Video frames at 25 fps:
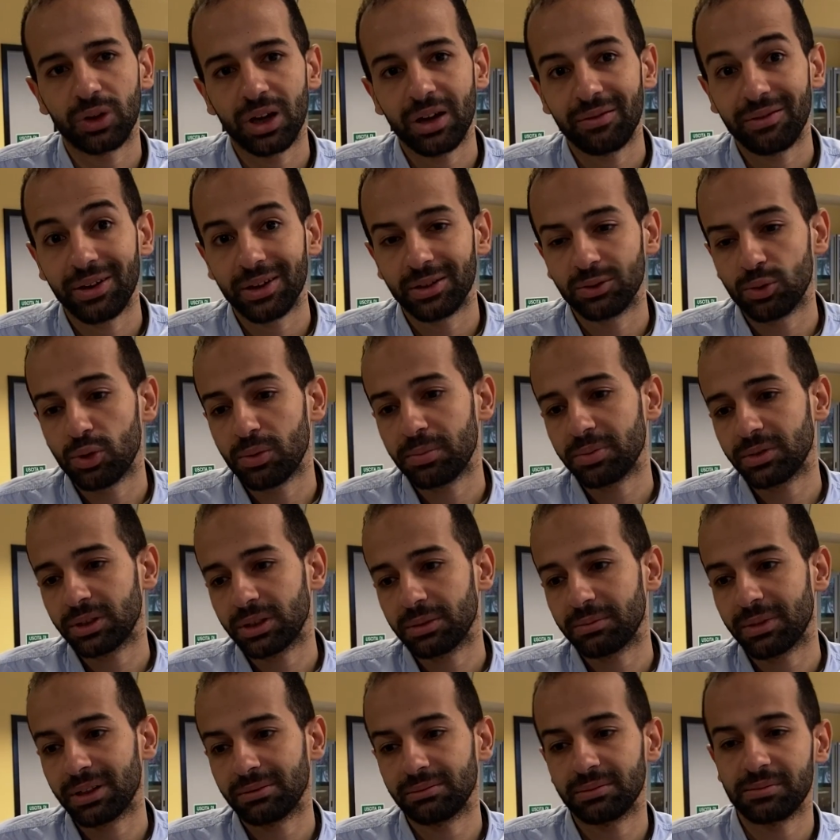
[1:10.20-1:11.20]
have an
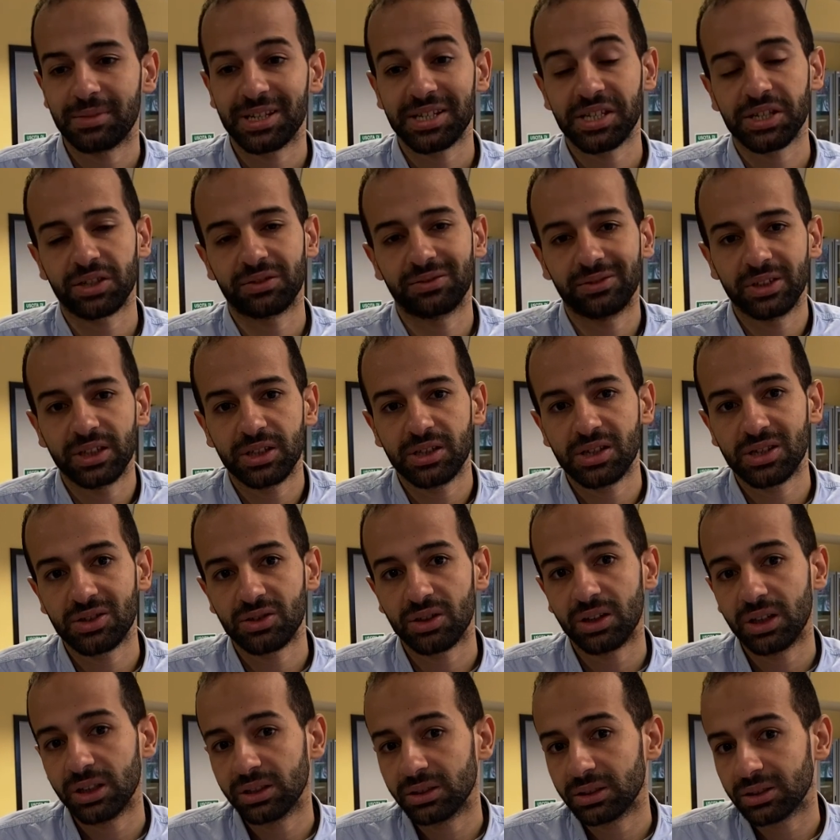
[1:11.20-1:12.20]
optimum survey
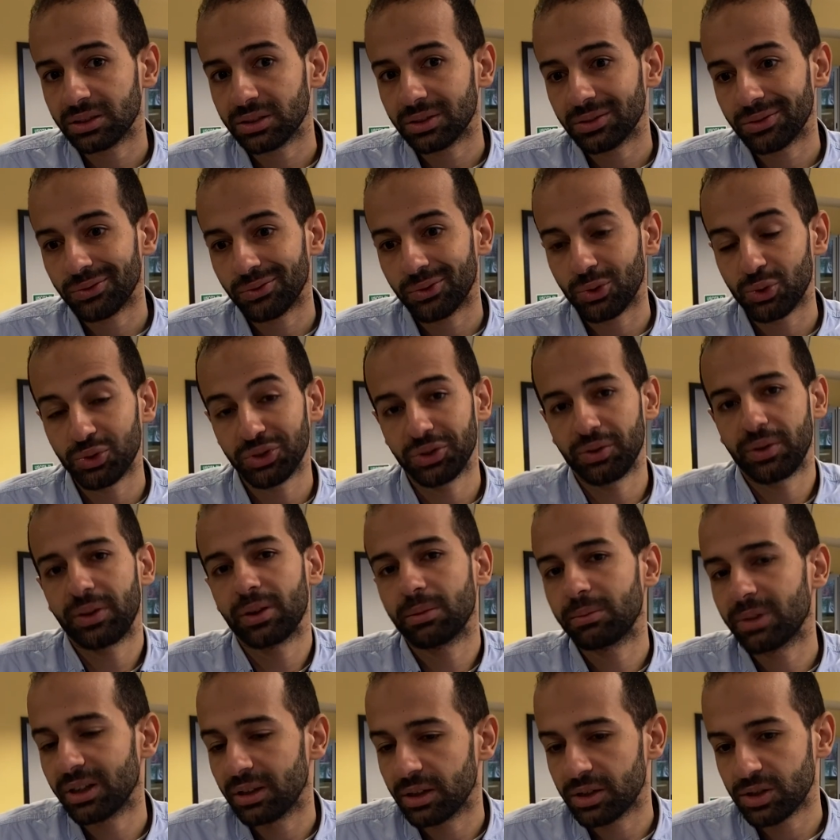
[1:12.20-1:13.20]
design for
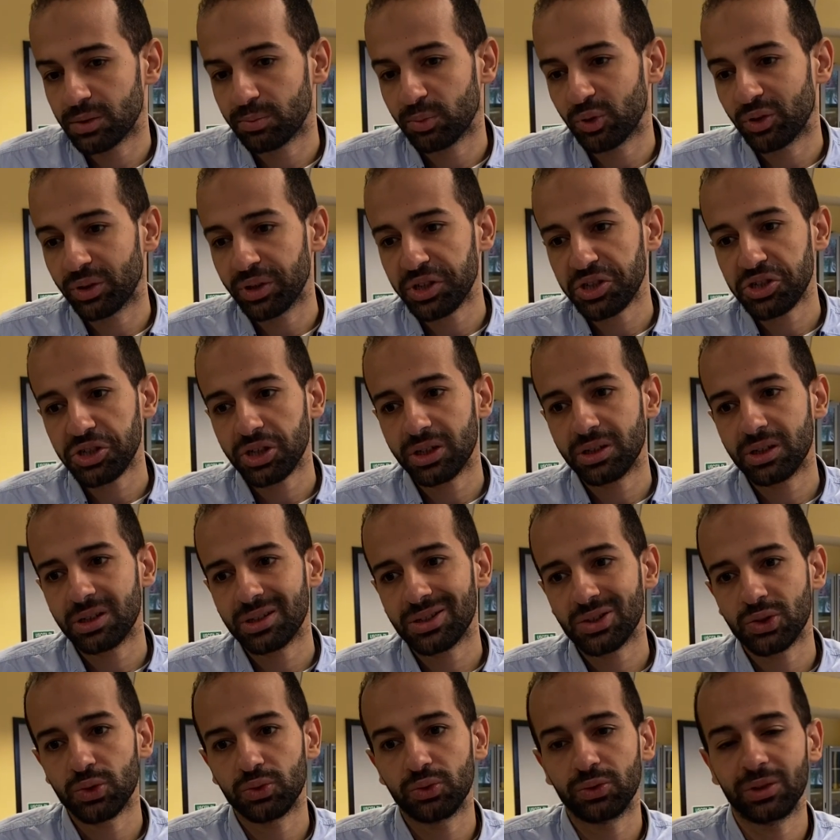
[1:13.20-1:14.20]
geothermal exploration.
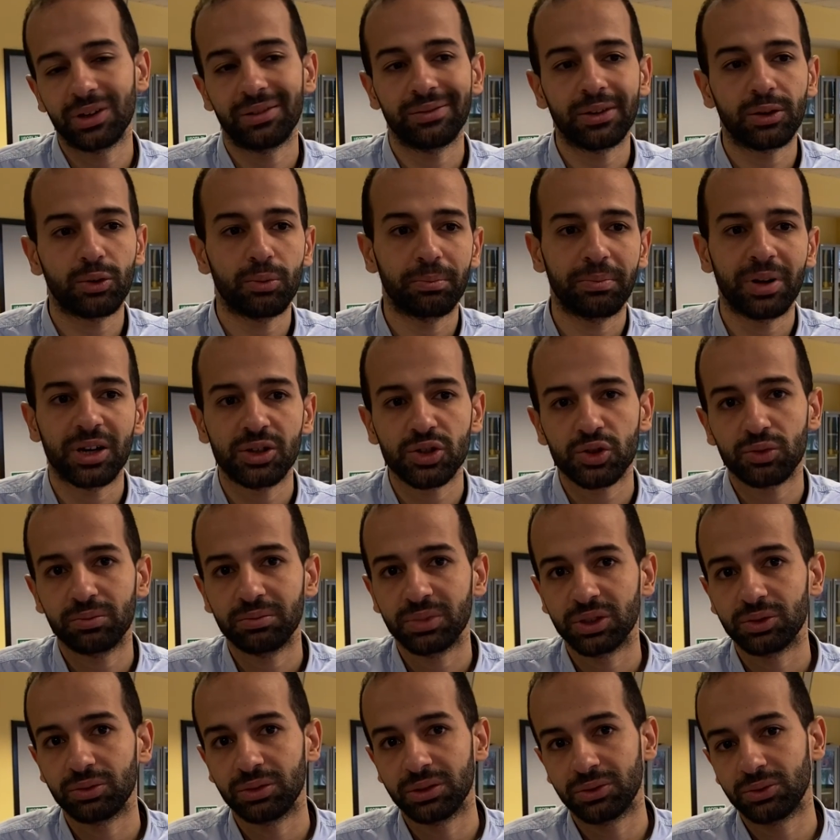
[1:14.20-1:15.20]
So we have a comparison
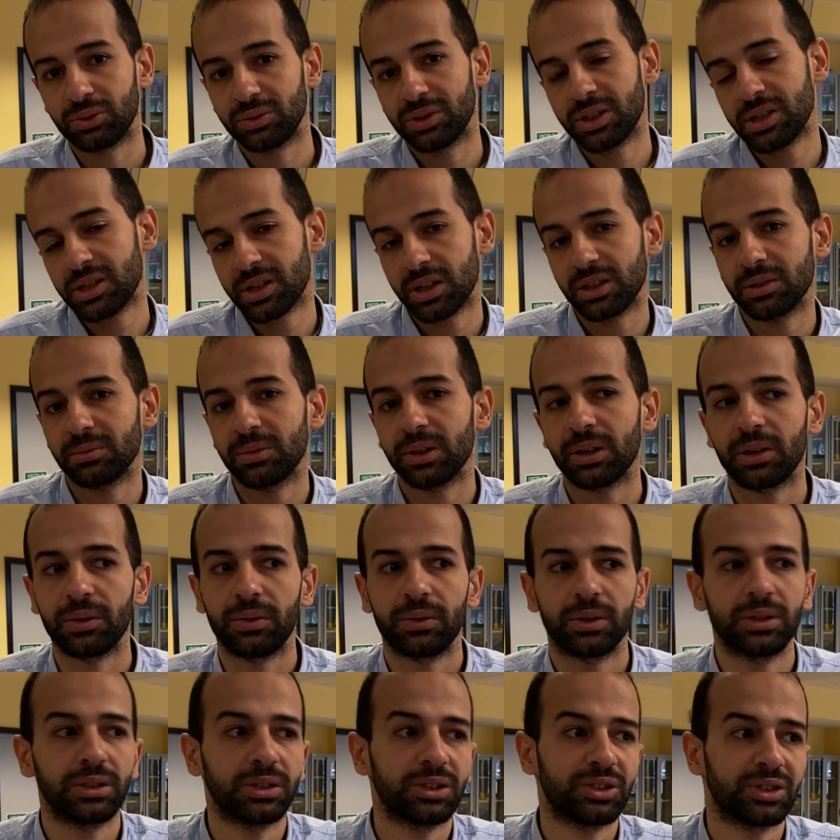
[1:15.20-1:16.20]
between 2D seismic and
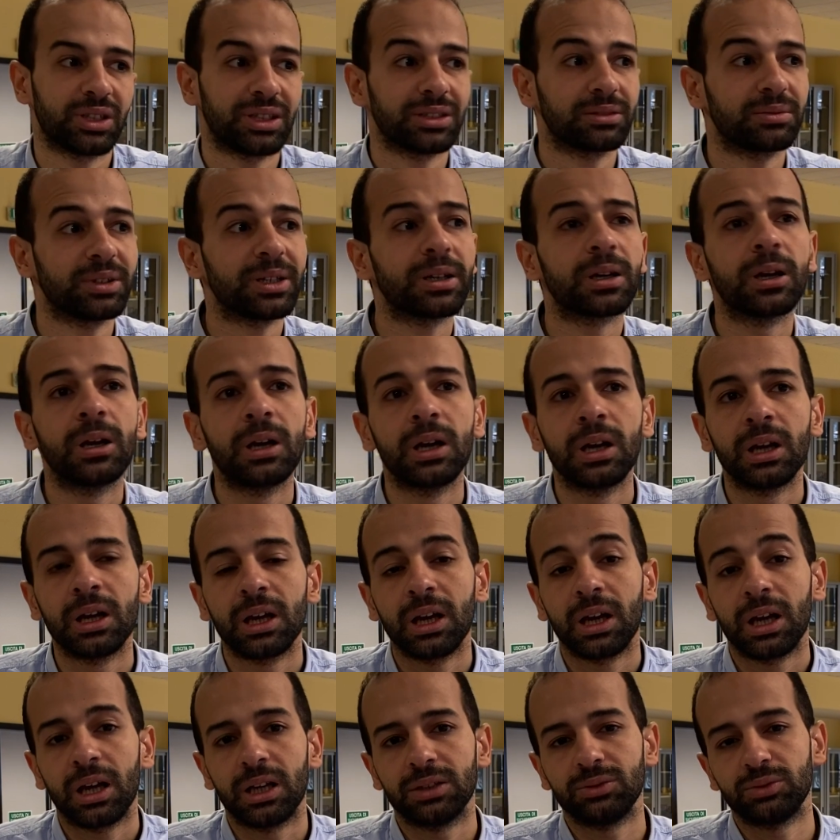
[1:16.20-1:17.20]
3D seismic,
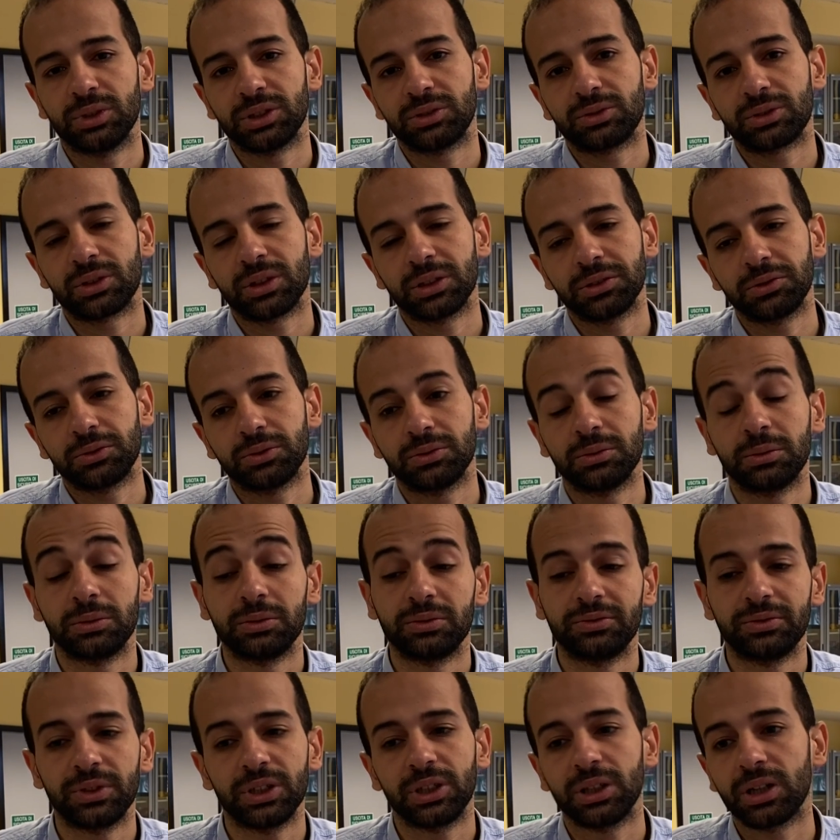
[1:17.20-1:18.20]
and we try to
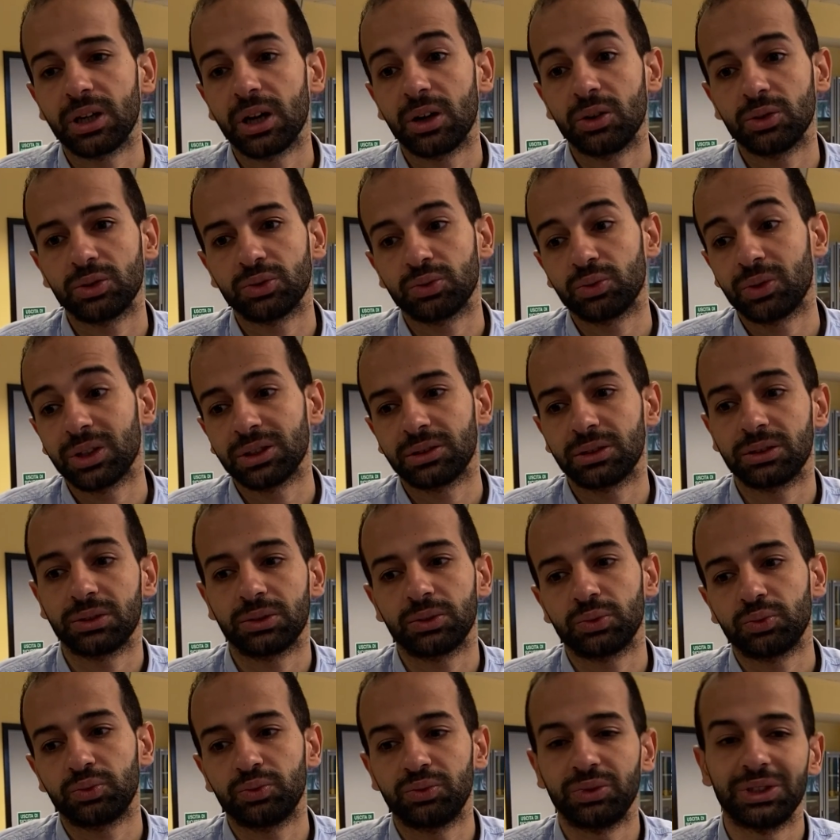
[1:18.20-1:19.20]
figure out what
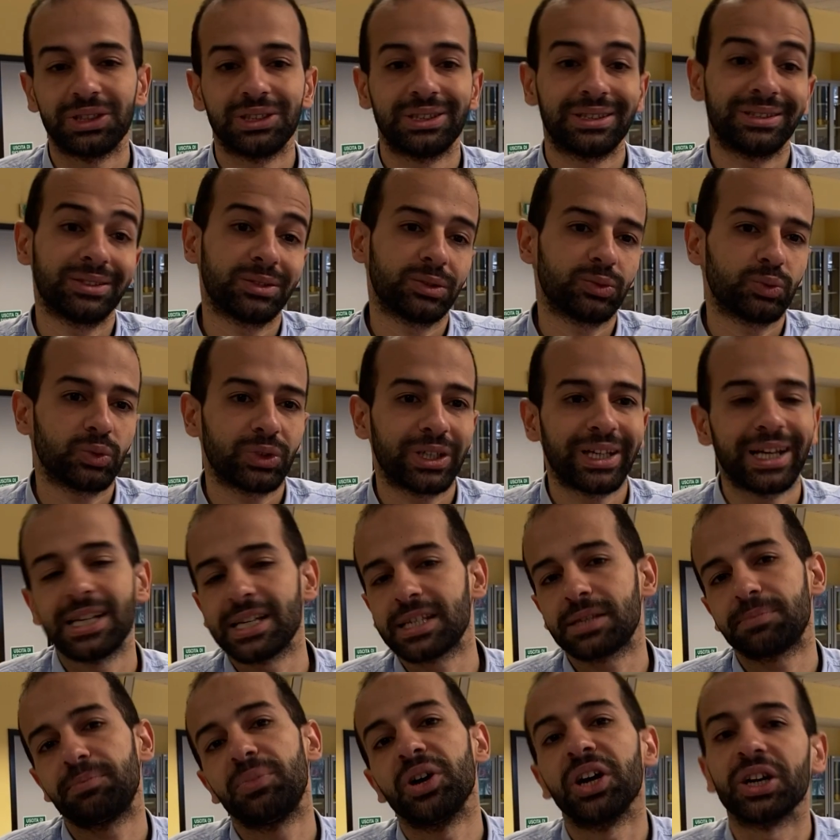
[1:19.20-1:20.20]
we can
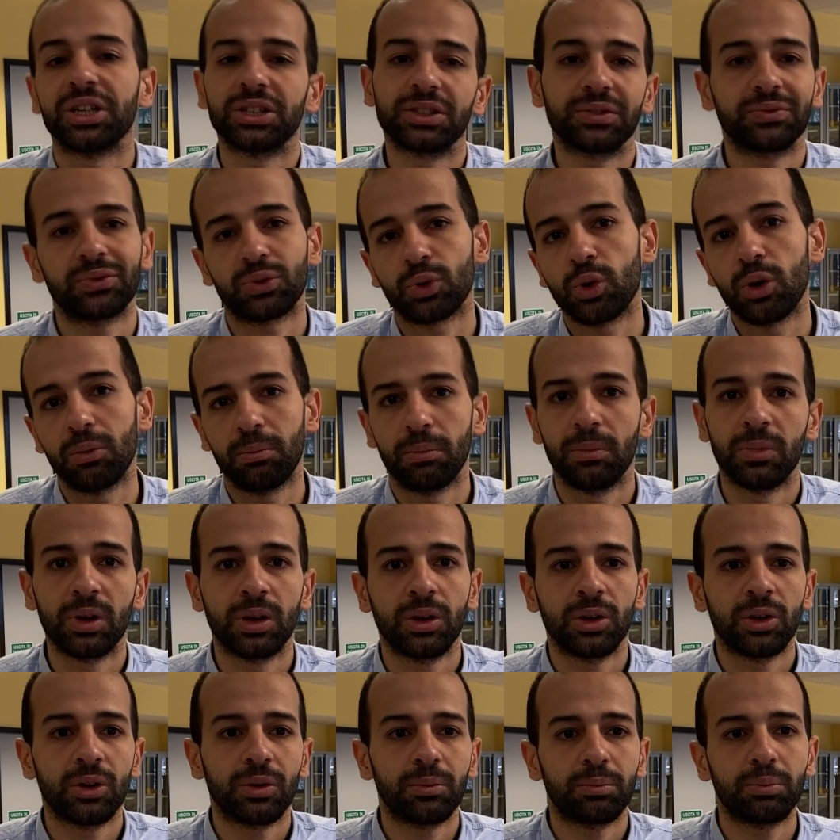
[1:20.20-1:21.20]
expect from
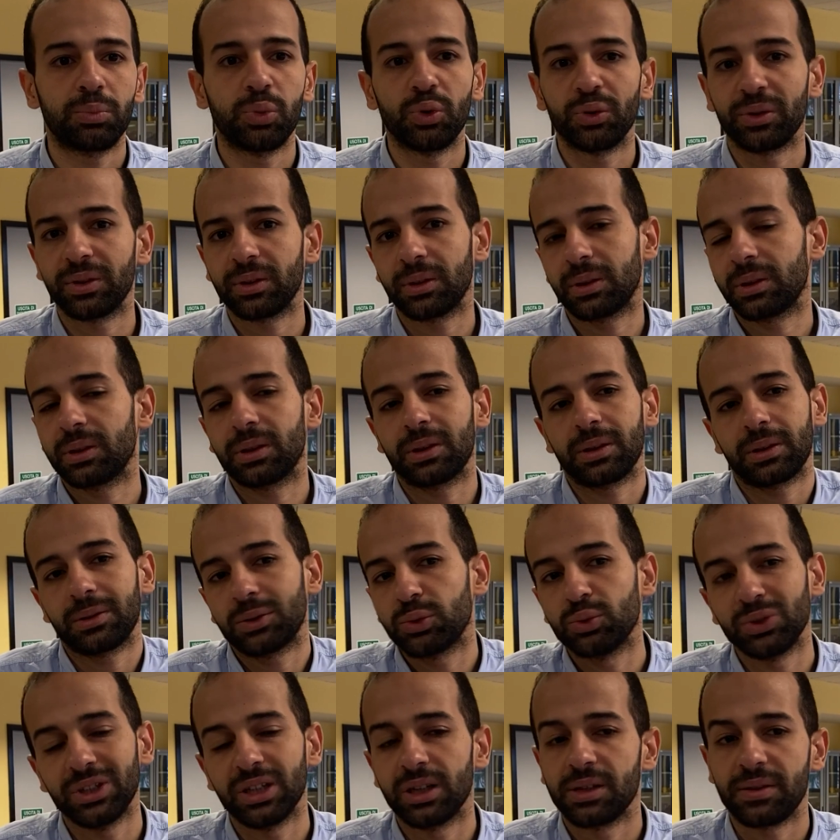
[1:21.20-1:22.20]
both
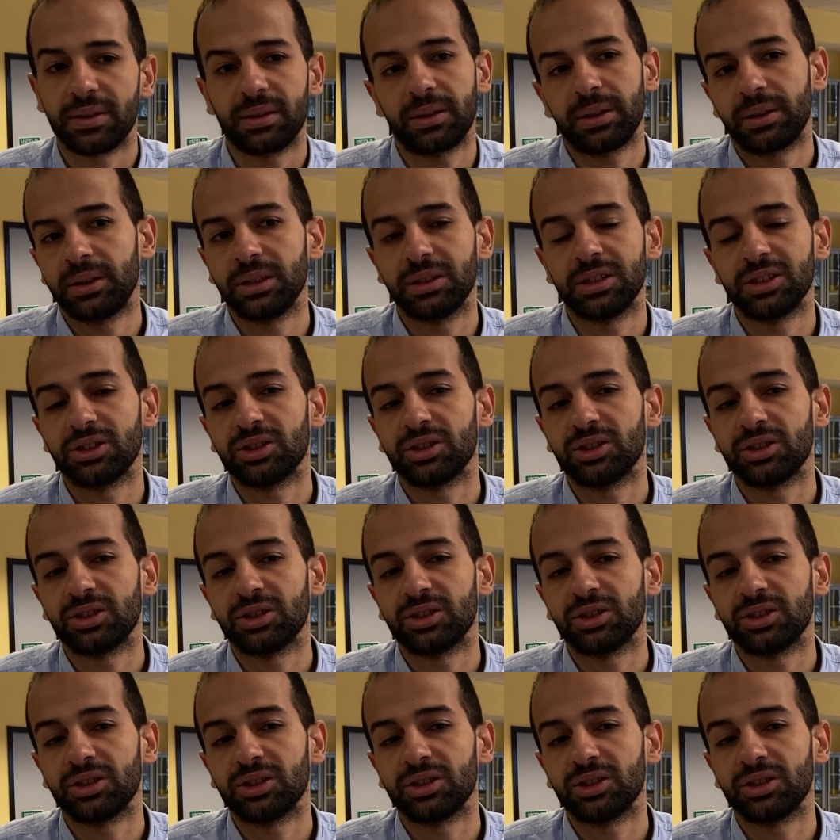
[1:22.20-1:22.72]
2D and 3D